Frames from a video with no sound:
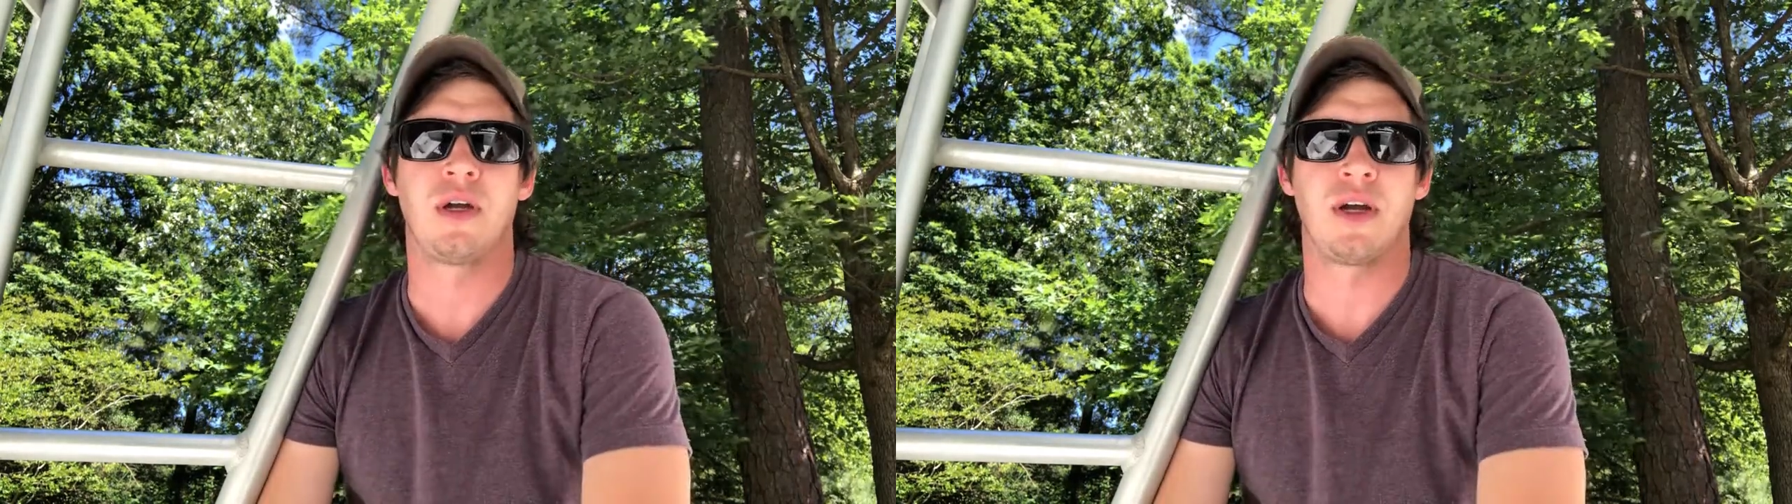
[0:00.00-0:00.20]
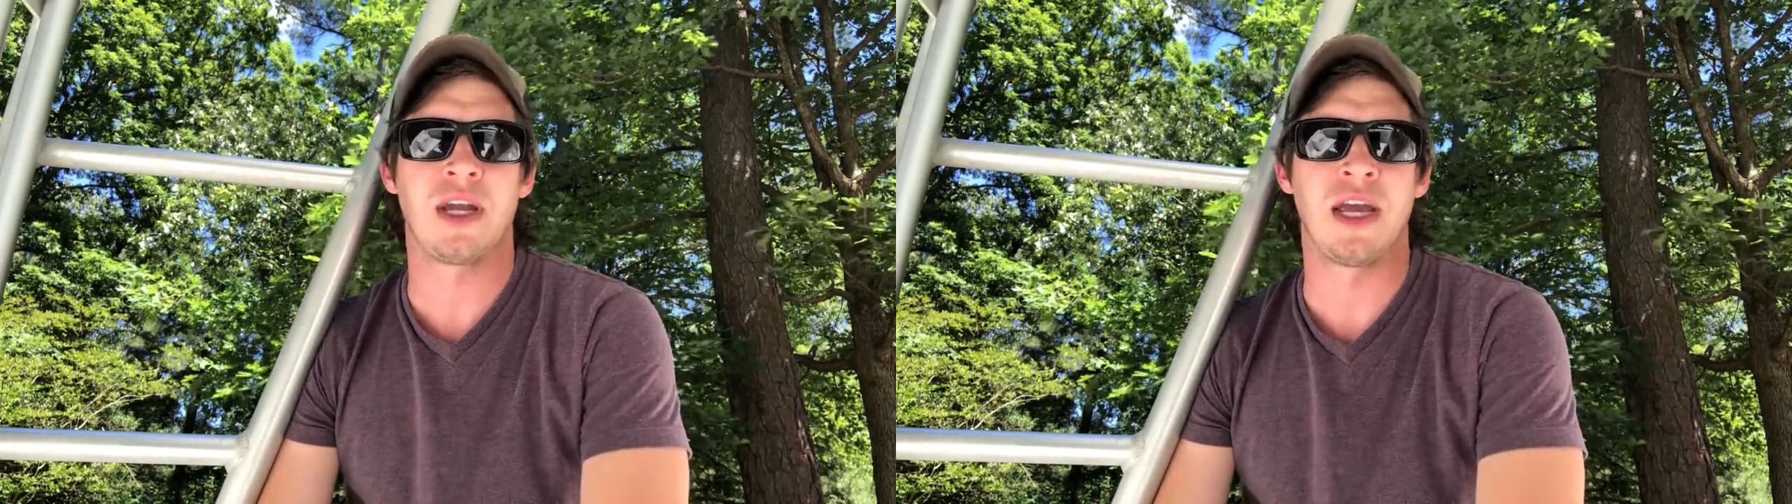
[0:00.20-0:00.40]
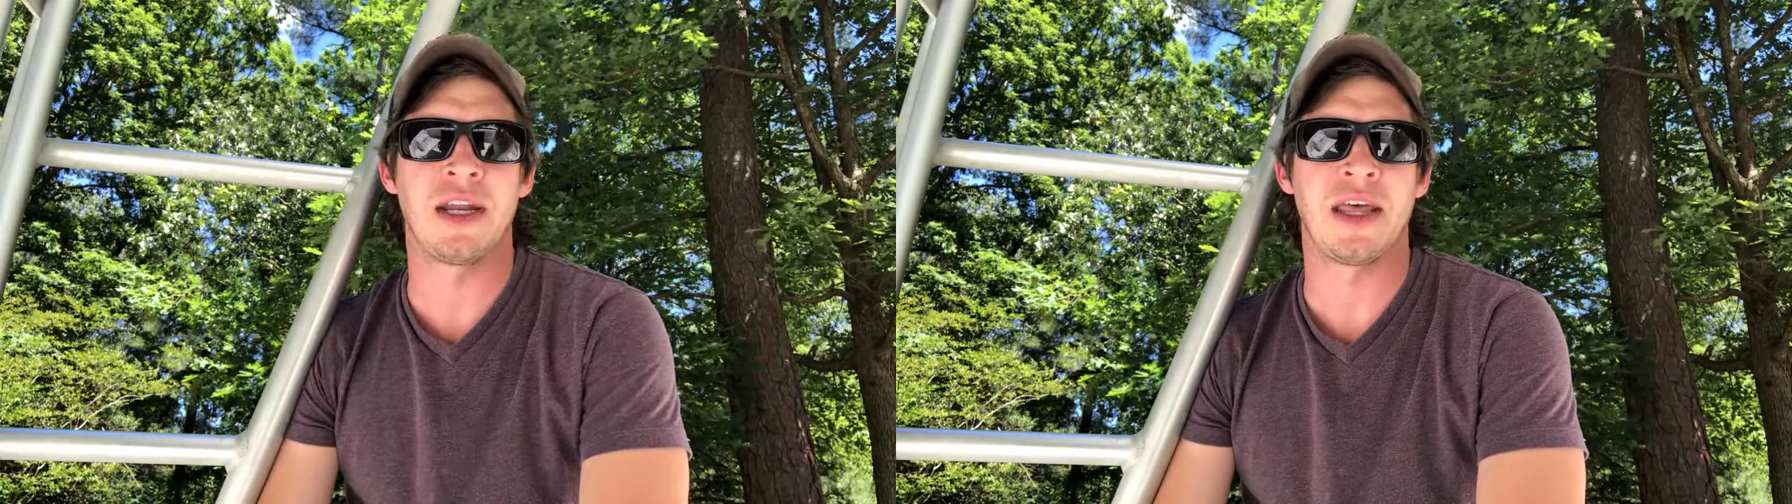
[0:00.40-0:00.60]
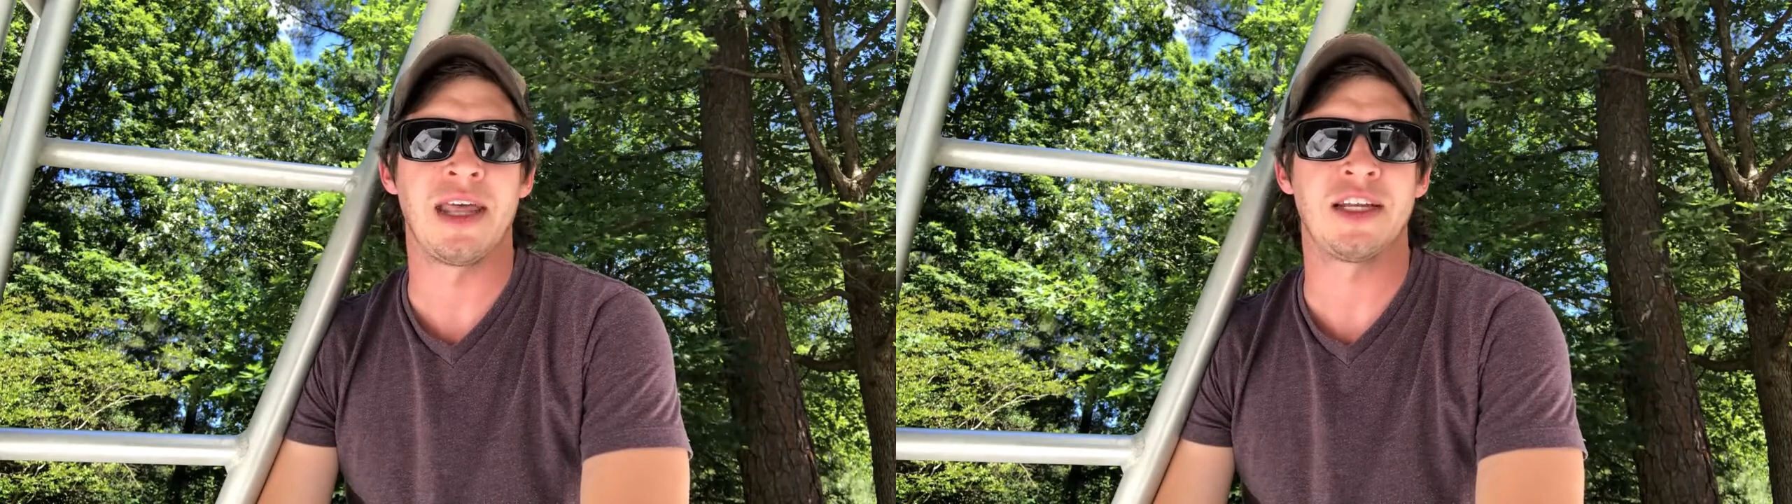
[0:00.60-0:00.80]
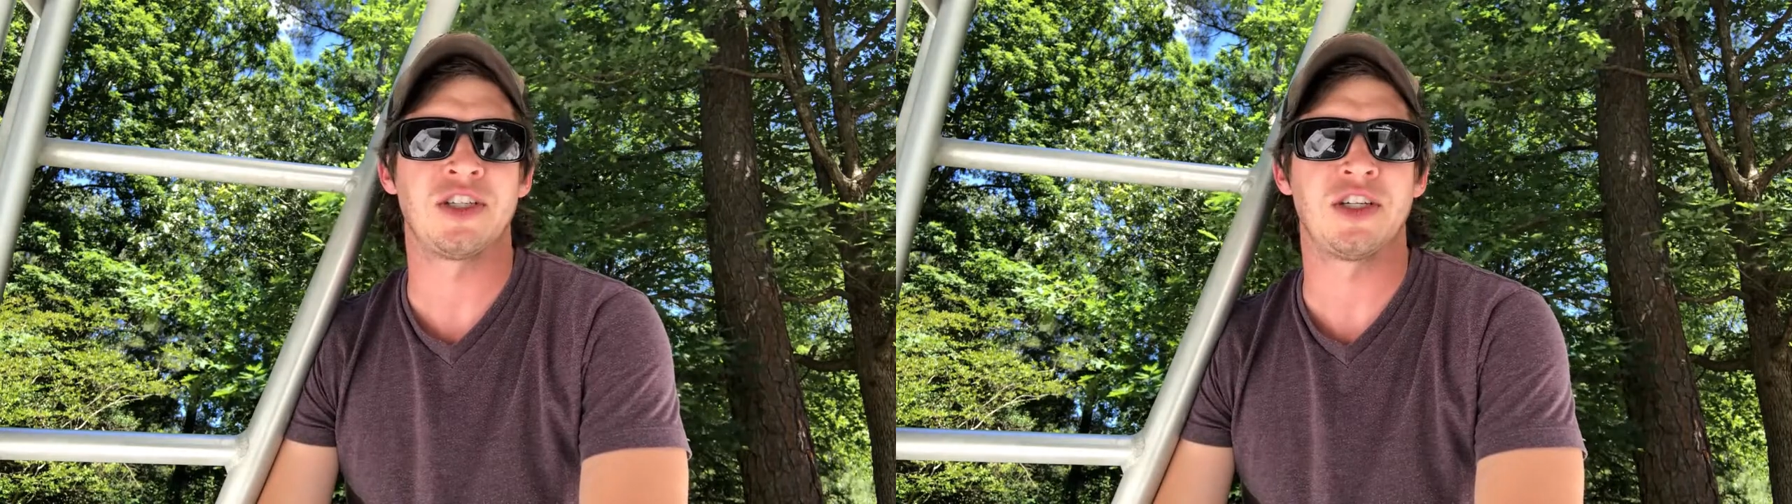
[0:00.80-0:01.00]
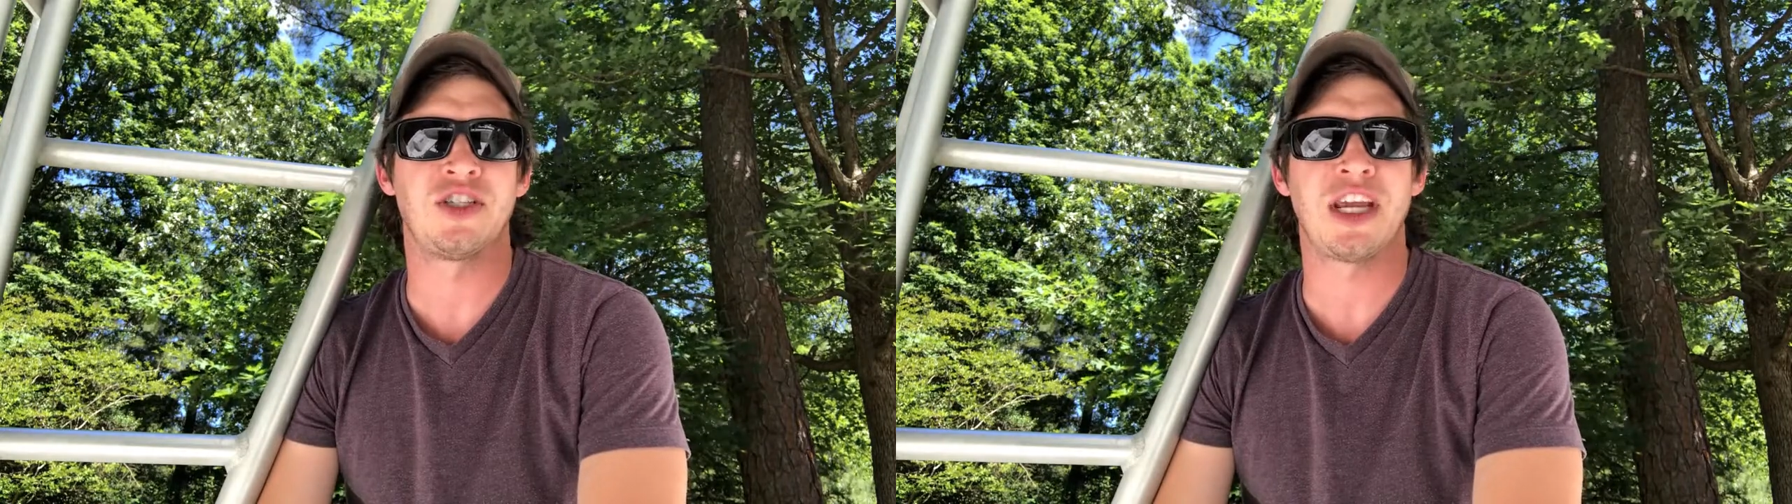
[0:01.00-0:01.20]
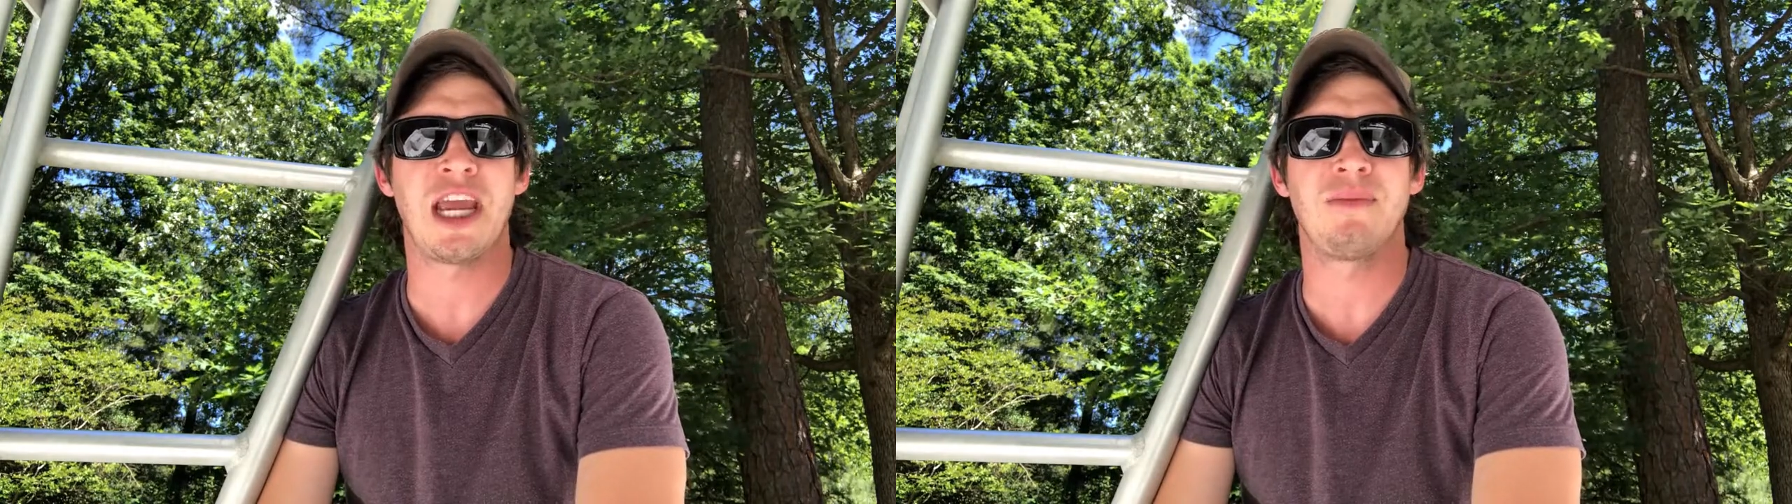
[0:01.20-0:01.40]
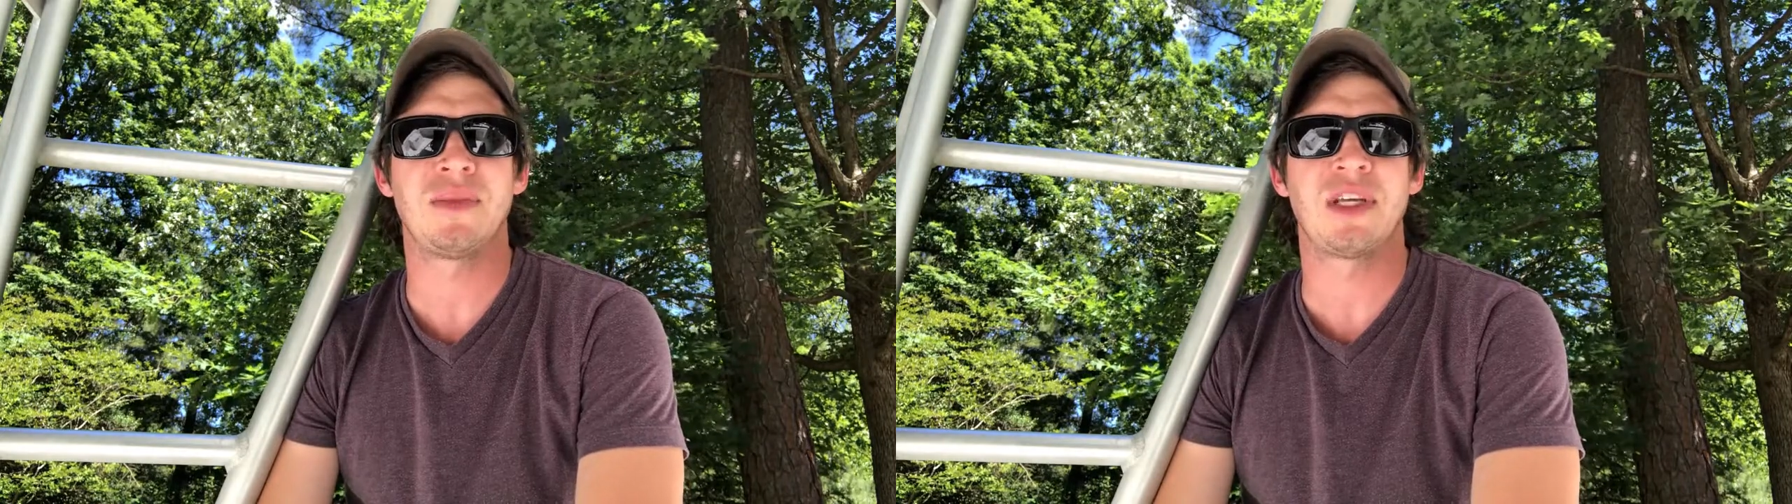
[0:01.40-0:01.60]
Again, that's
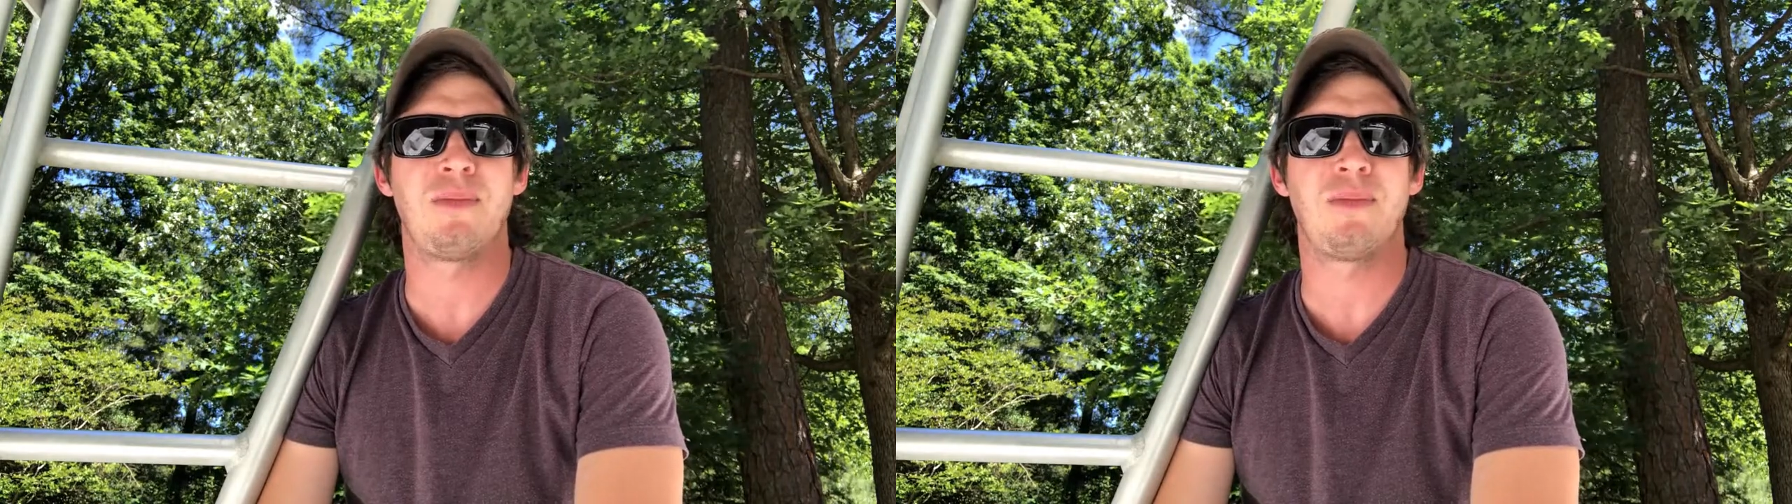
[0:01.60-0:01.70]
James